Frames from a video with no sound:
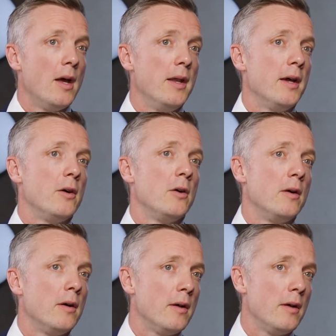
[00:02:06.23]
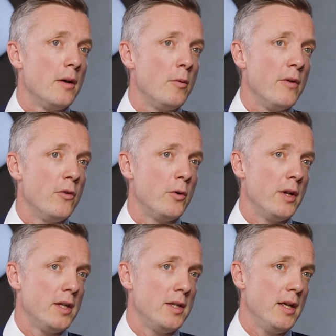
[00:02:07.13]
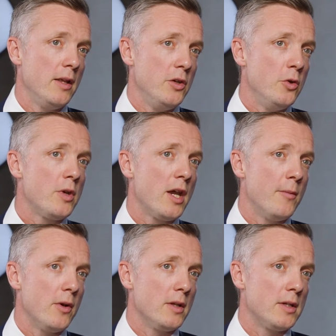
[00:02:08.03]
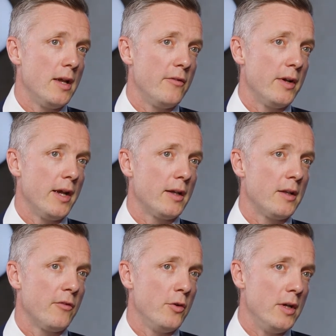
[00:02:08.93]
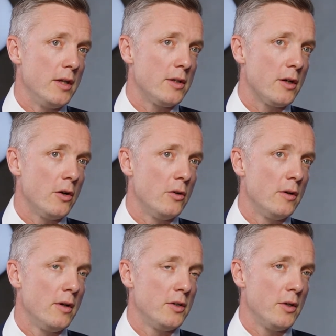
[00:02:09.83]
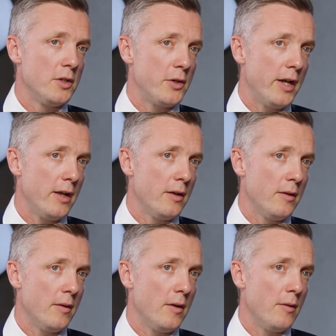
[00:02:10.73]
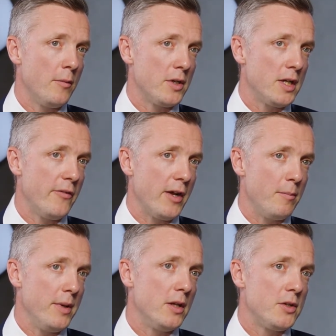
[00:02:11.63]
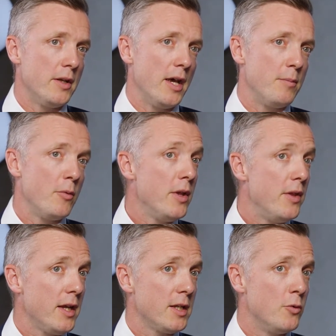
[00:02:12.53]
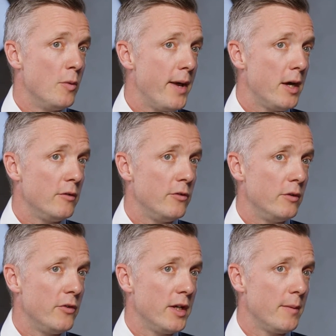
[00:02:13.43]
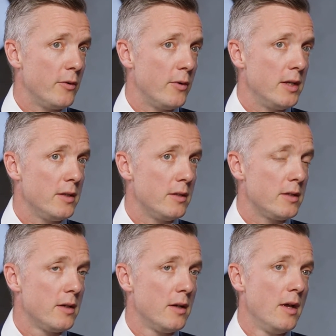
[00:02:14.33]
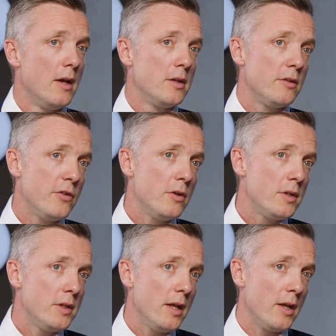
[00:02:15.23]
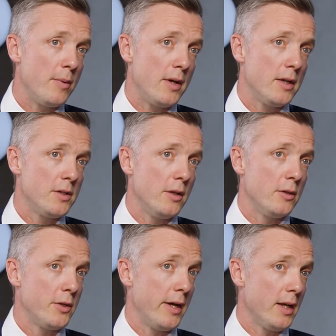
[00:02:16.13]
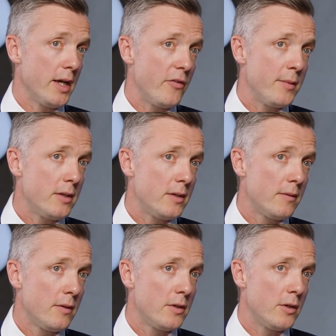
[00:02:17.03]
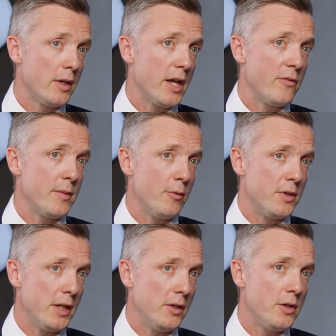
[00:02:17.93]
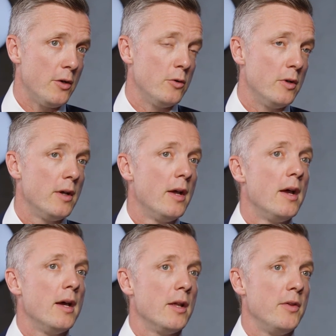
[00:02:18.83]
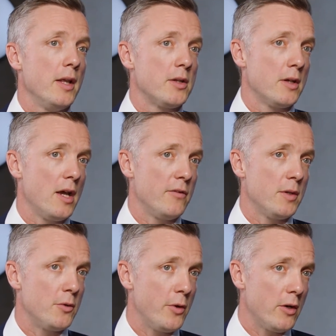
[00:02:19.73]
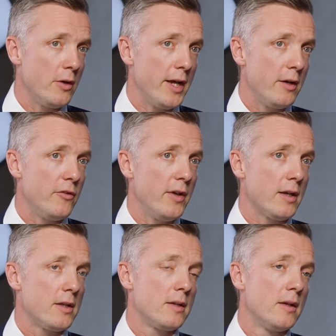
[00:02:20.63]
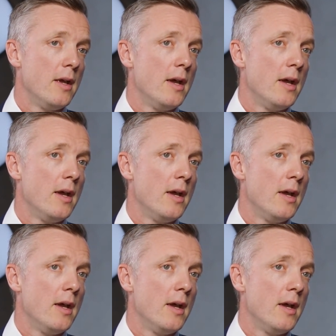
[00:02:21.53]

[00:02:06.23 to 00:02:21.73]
Now, we've already seen the UK Modern Slavery Act a few years ago. So the Australian Modern Slavery Act builds on that, but we think it's more powerful for a number of reasons. So first, it applies to the Australian government. So the government will set the tone, and I think that's going to have some trickle-down effects.